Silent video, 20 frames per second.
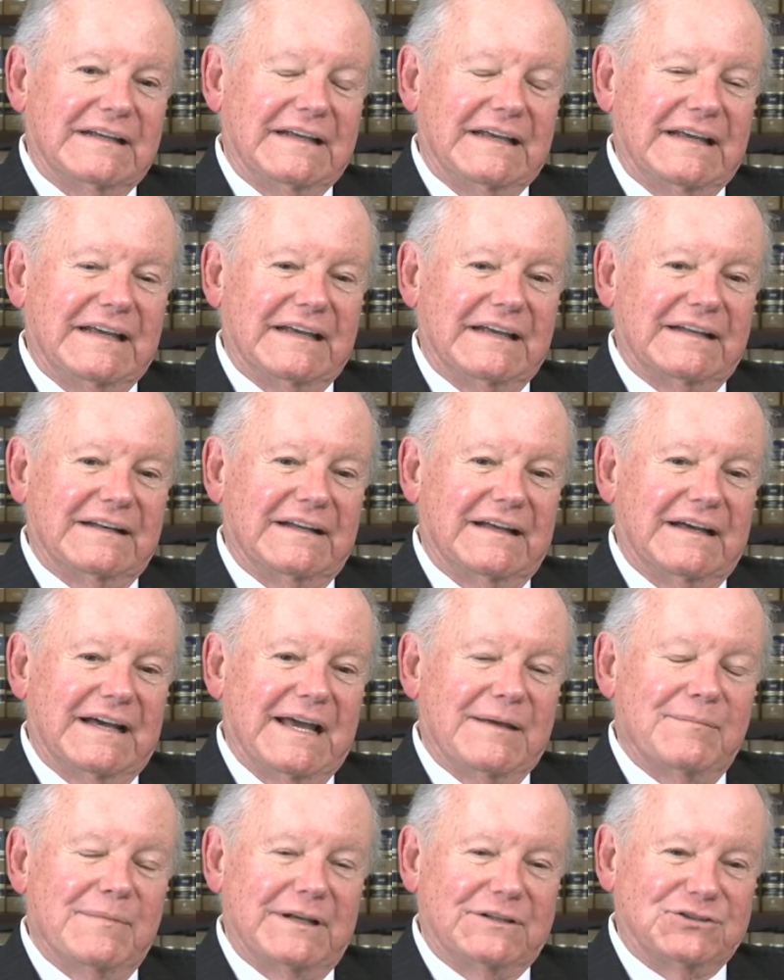and
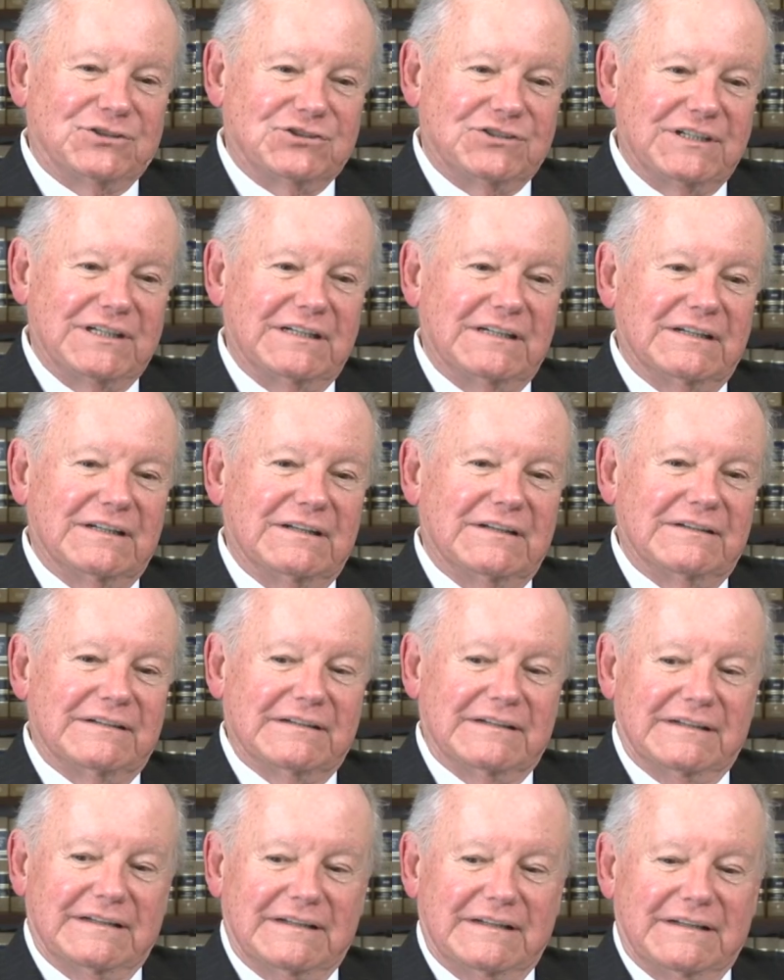I met Sheila
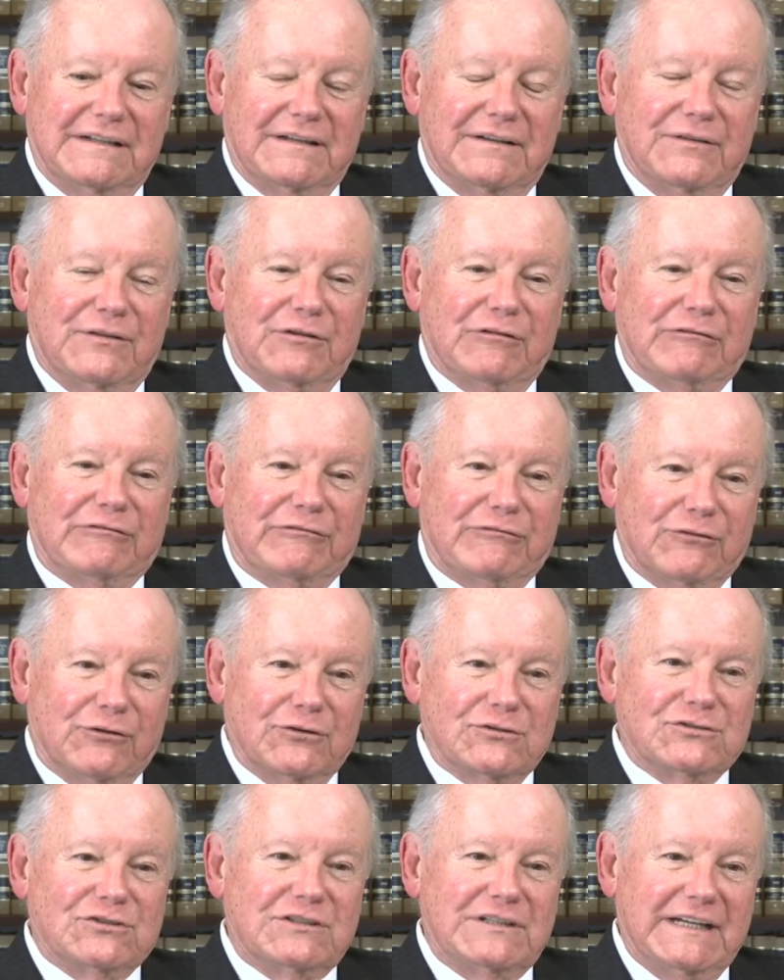the
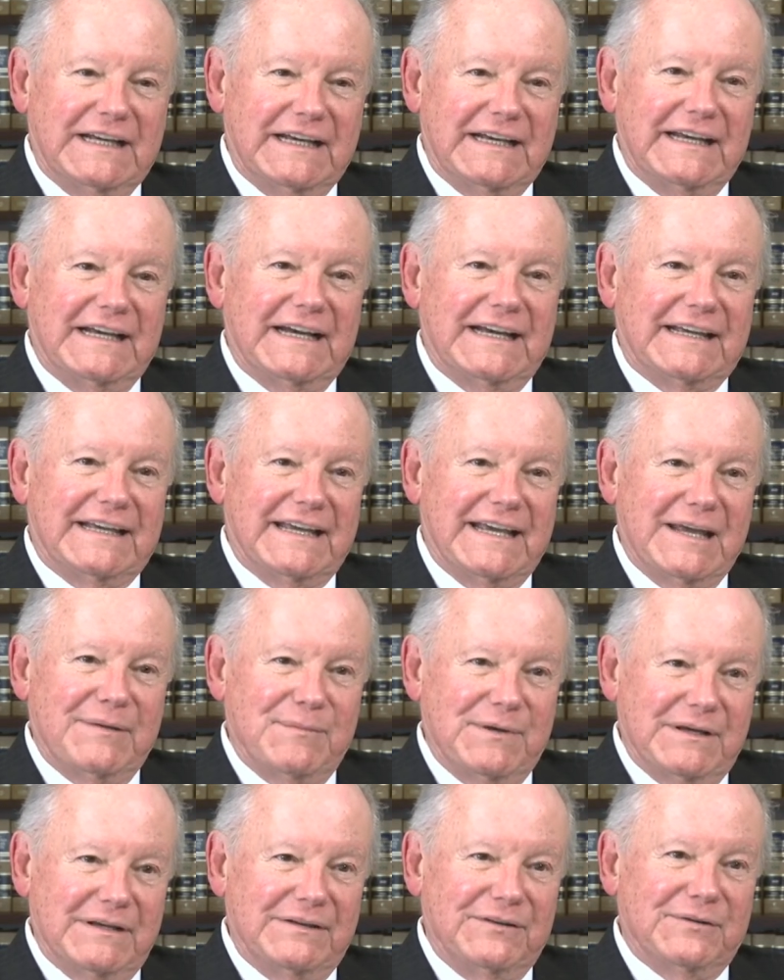first day I
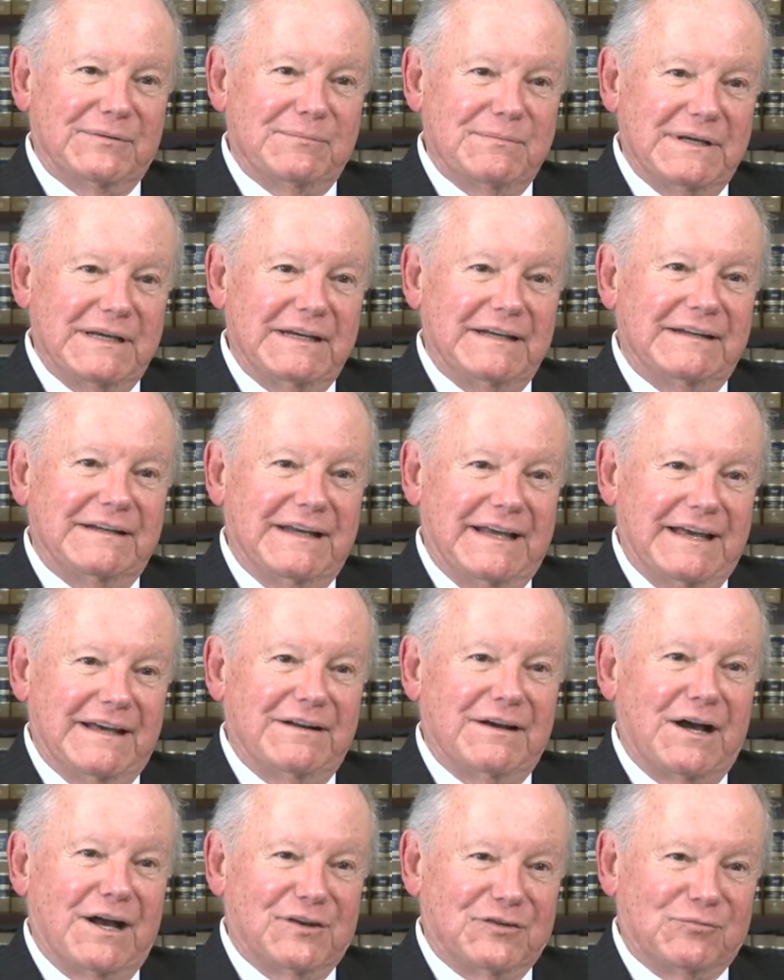came in to meet
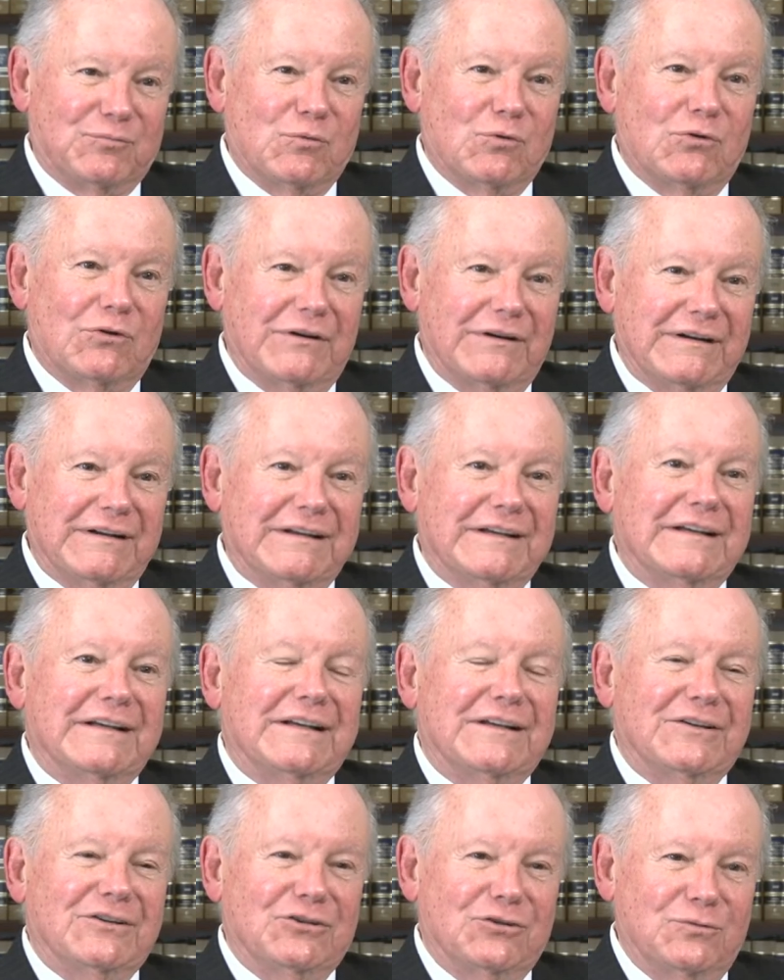Ed Osborne,
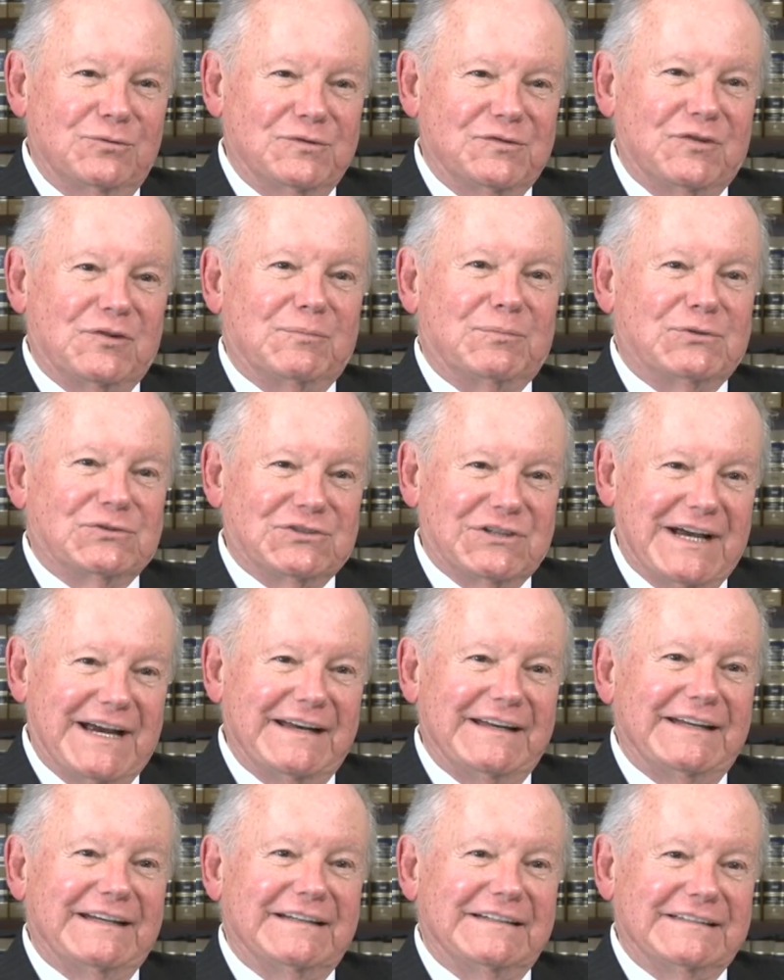who was the
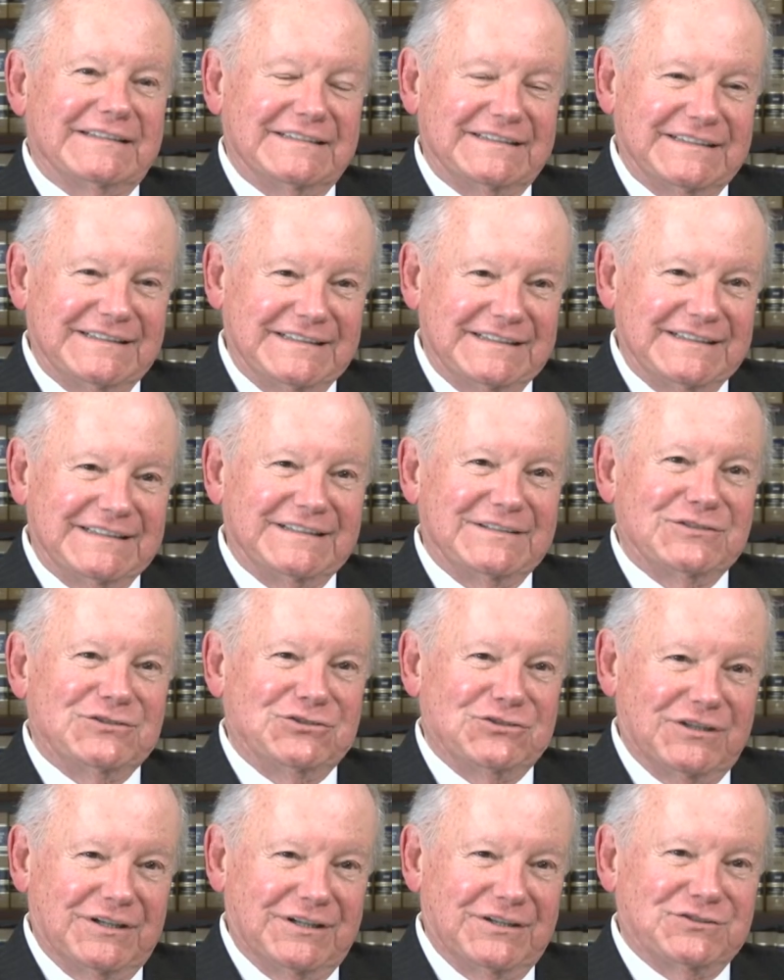presiding
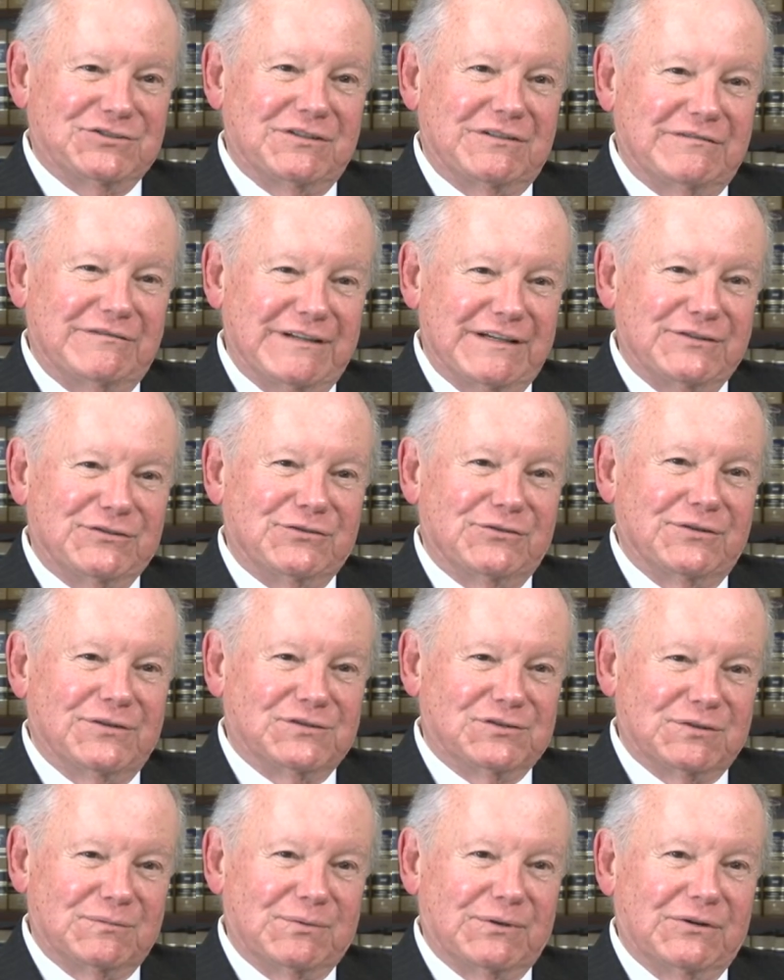judge of the
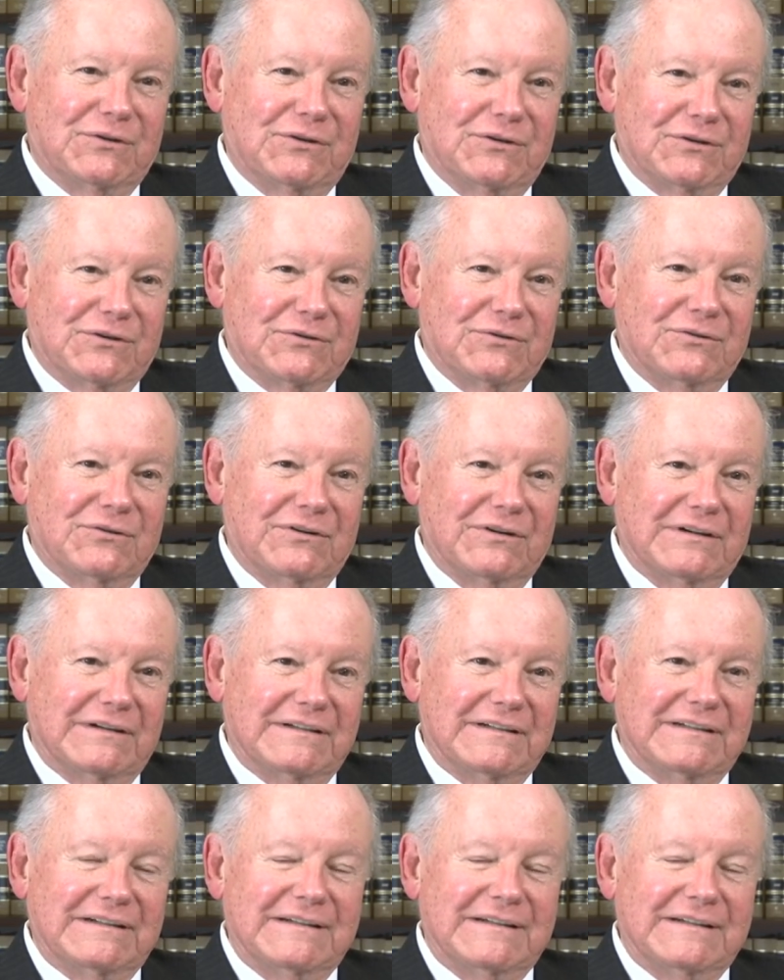Ventura Superior Court.